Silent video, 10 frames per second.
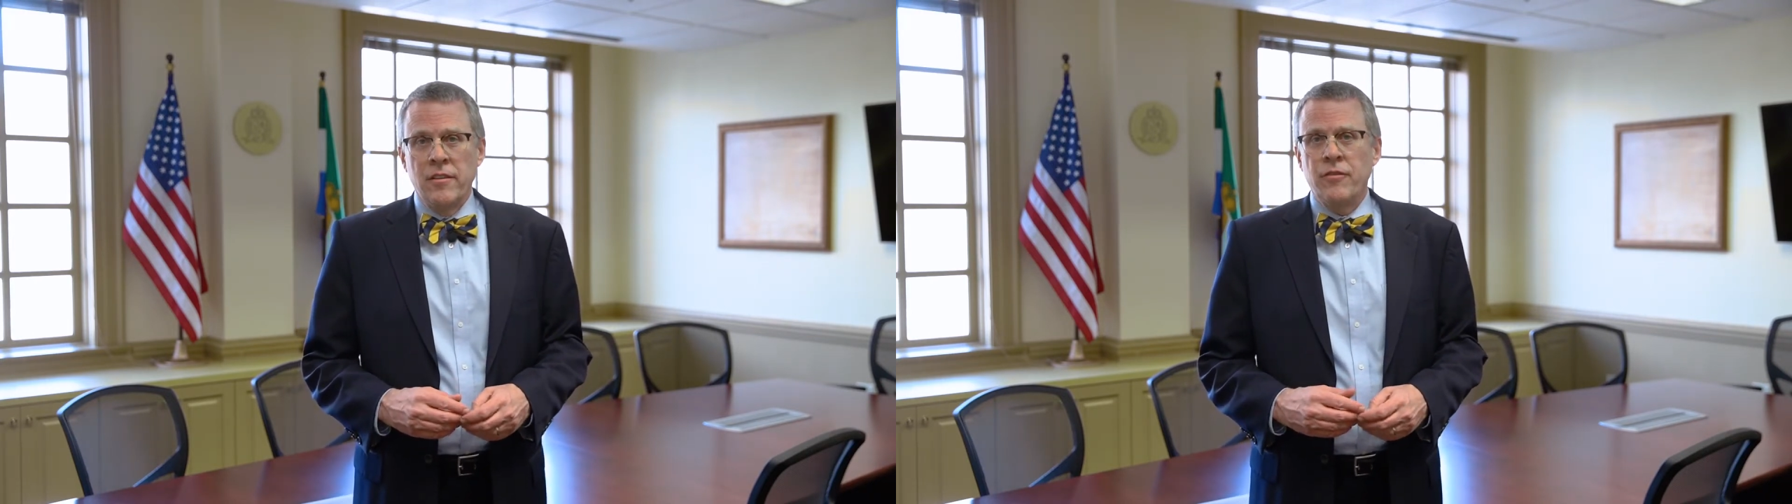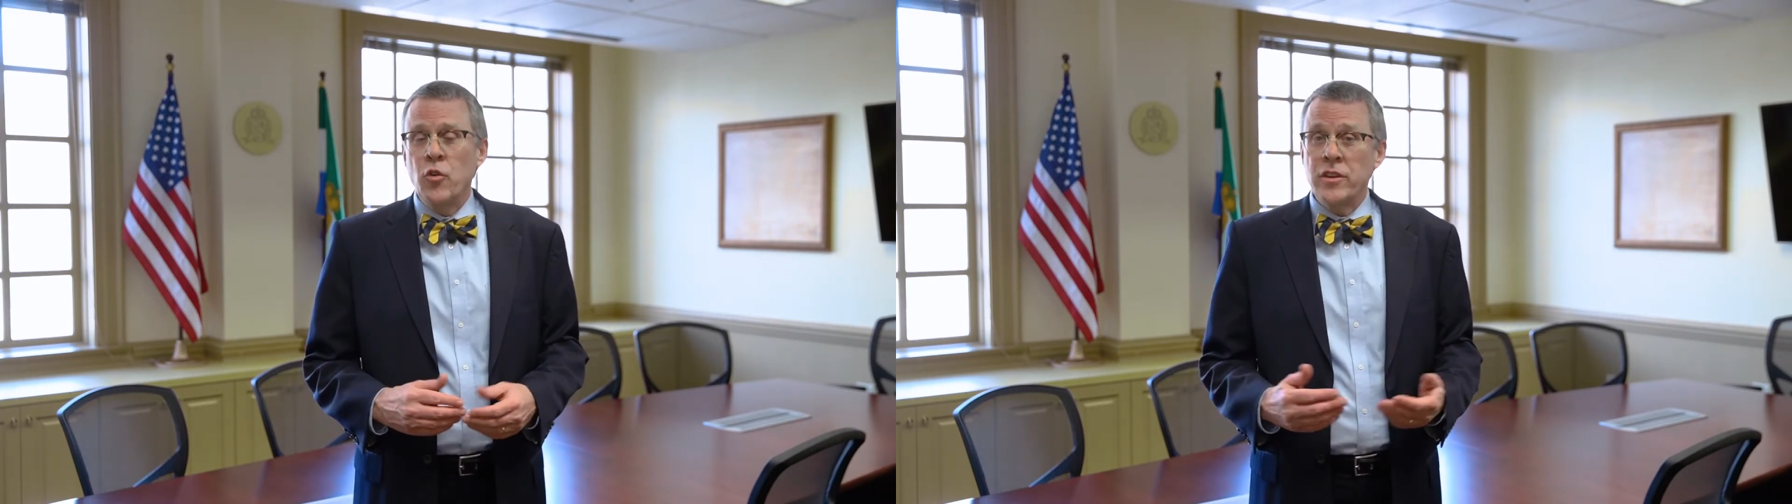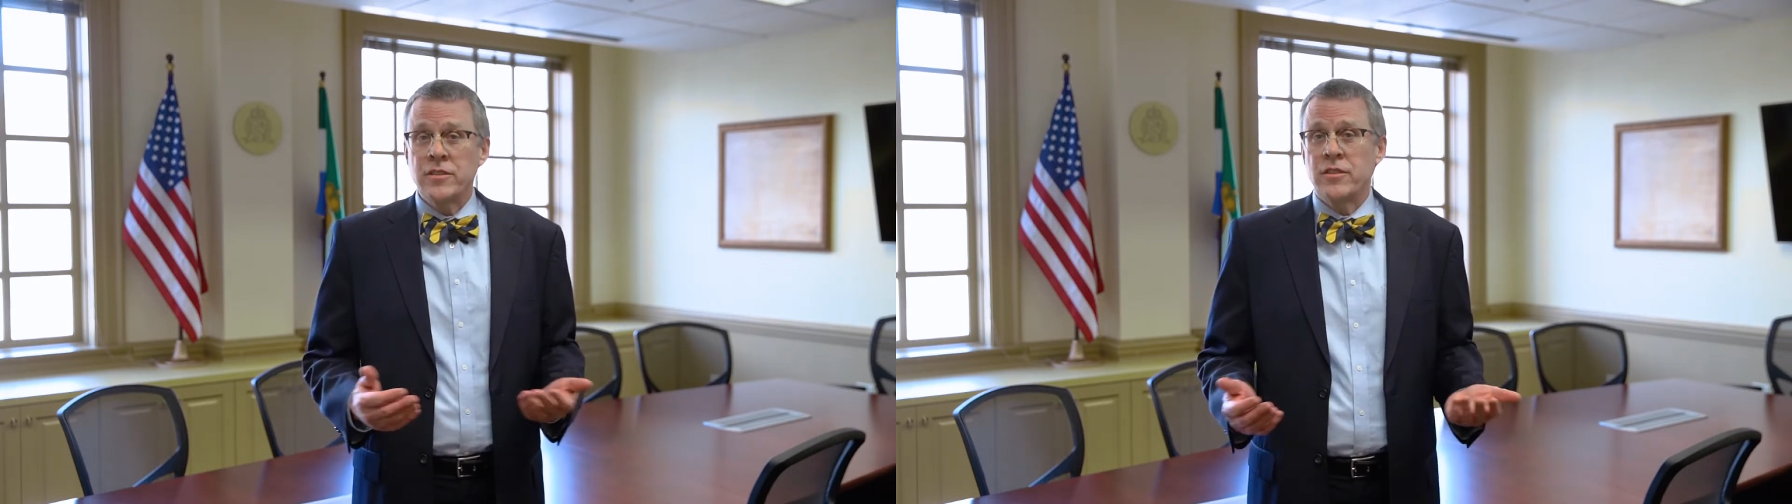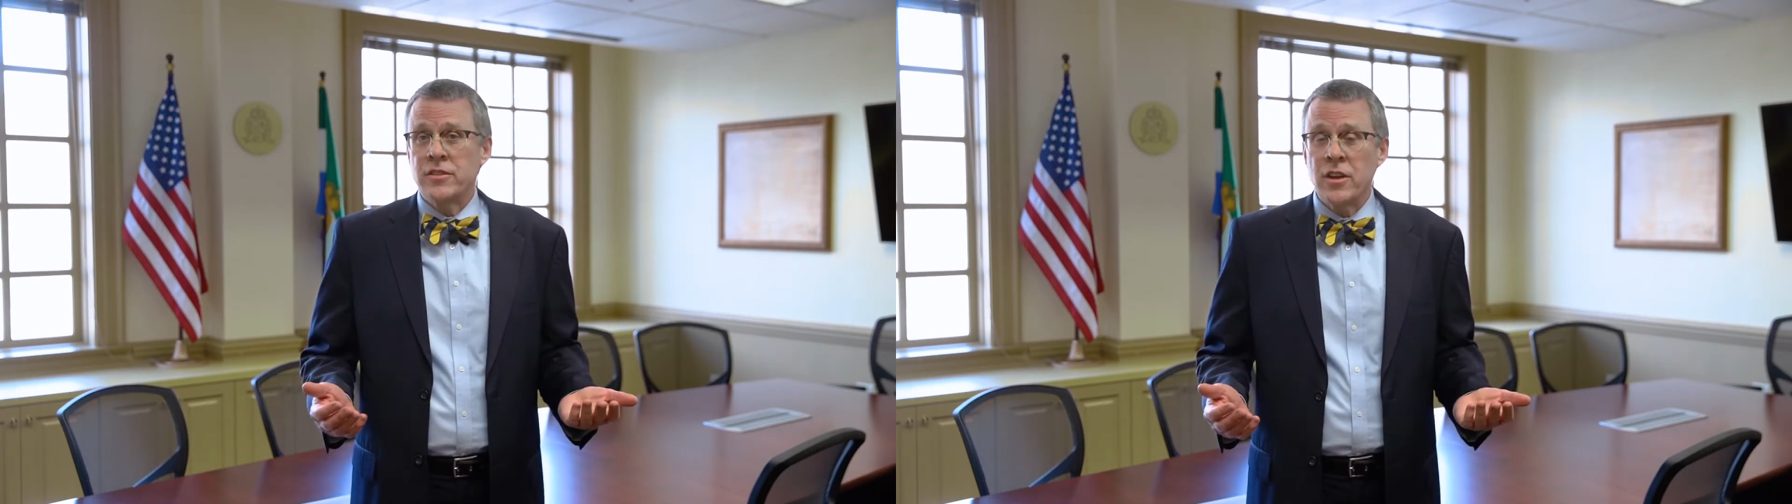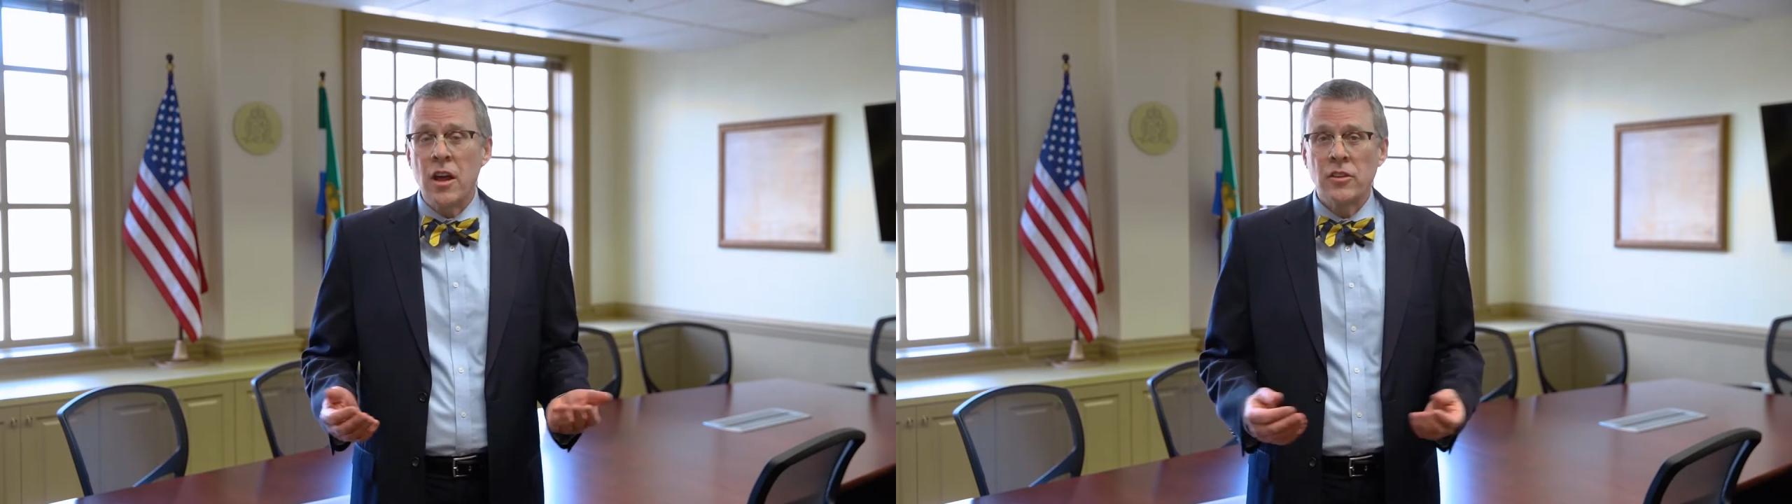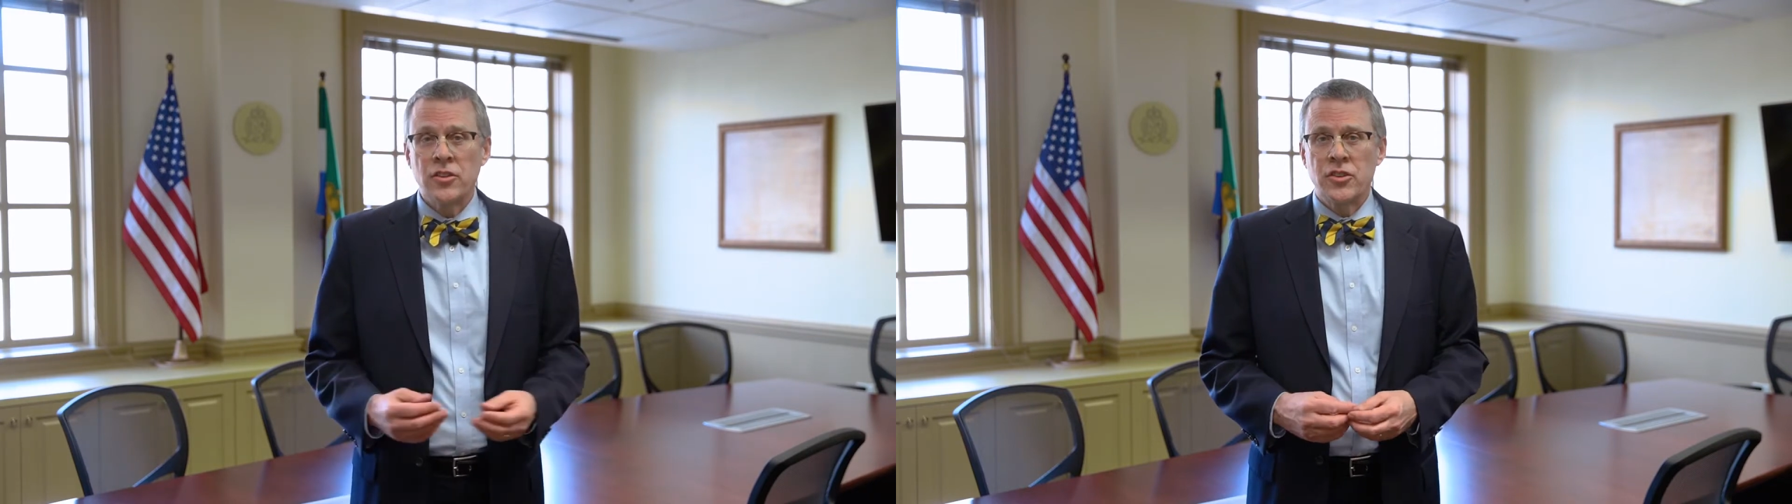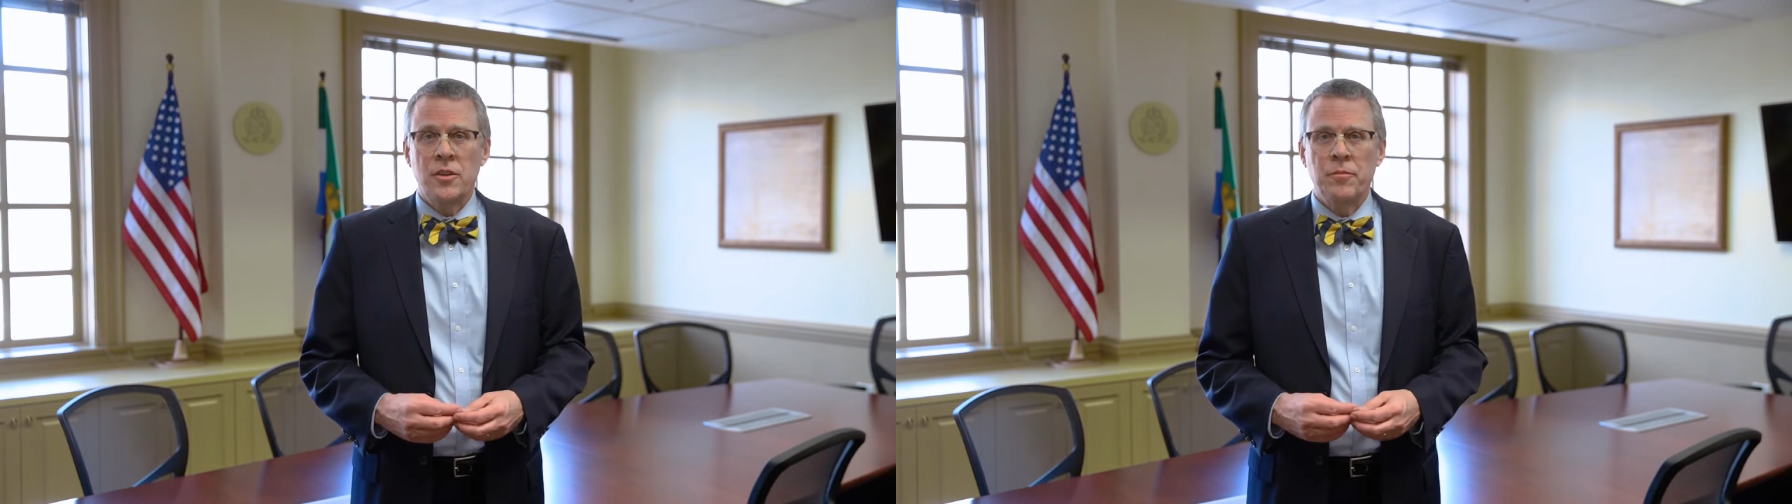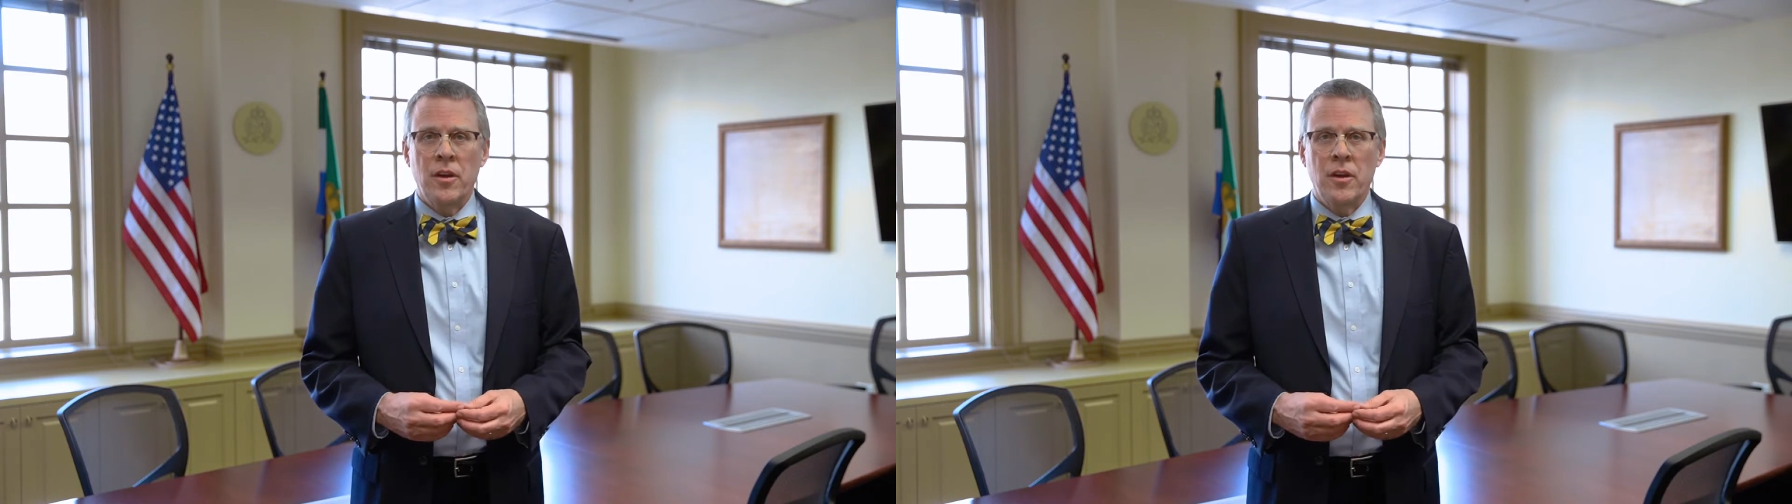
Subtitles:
focus their scholarship